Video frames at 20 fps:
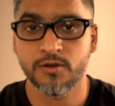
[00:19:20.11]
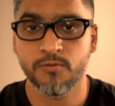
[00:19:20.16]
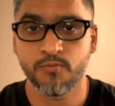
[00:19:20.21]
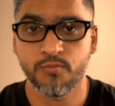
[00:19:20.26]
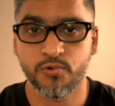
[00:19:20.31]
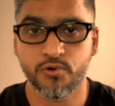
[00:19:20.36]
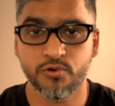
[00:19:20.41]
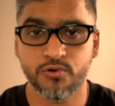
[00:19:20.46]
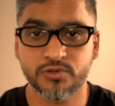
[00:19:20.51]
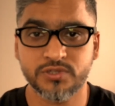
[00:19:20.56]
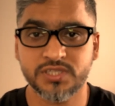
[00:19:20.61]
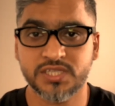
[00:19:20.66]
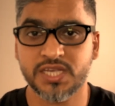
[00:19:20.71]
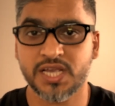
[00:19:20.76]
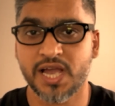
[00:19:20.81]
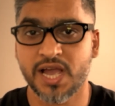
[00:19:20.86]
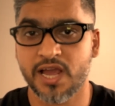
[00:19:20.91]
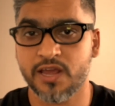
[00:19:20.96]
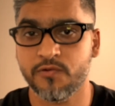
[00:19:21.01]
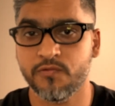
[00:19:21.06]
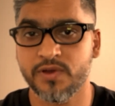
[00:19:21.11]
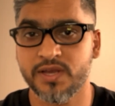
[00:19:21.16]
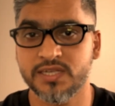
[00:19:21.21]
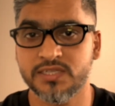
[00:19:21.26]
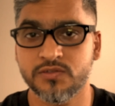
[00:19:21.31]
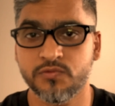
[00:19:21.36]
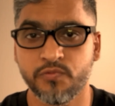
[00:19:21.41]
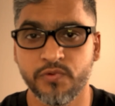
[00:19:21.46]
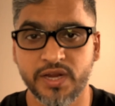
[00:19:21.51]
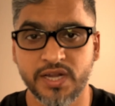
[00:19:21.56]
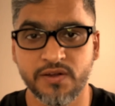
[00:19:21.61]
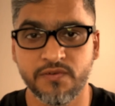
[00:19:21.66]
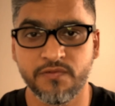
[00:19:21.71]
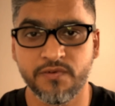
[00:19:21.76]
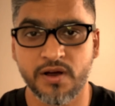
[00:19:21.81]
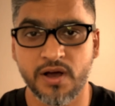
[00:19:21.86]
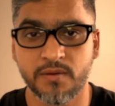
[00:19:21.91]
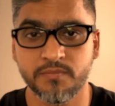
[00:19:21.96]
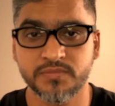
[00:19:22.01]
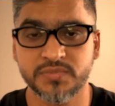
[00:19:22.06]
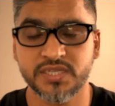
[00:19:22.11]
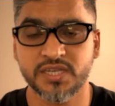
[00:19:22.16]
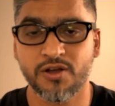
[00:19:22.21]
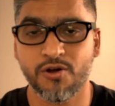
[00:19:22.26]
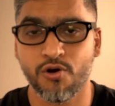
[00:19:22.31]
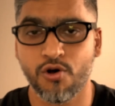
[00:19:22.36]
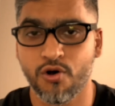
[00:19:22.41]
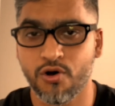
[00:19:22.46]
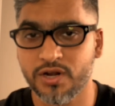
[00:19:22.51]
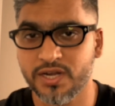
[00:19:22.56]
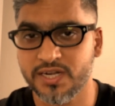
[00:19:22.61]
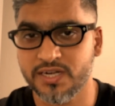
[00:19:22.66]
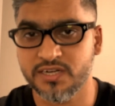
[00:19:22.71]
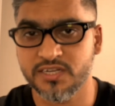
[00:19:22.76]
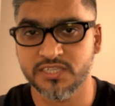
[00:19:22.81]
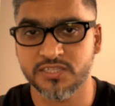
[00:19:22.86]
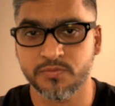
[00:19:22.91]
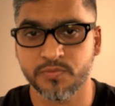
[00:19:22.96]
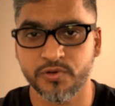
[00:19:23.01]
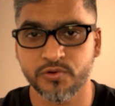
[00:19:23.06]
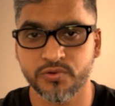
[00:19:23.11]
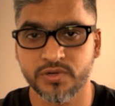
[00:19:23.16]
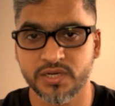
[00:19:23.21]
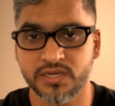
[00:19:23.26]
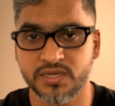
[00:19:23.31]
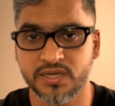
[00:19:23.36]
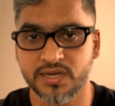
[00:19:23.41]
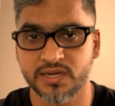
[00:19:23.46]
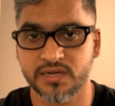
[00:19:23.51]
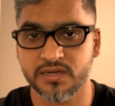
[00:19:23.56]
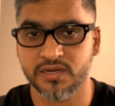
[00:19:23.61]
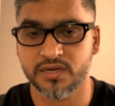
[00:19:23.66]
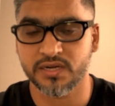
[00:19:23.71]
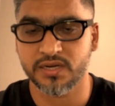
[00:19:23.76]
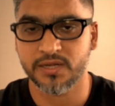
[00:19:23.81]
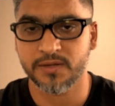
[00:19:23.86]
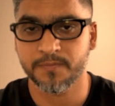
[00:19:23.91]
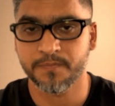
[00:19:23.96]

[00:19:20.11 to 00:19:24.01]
ports, highways, wind farms, all in disputed territory.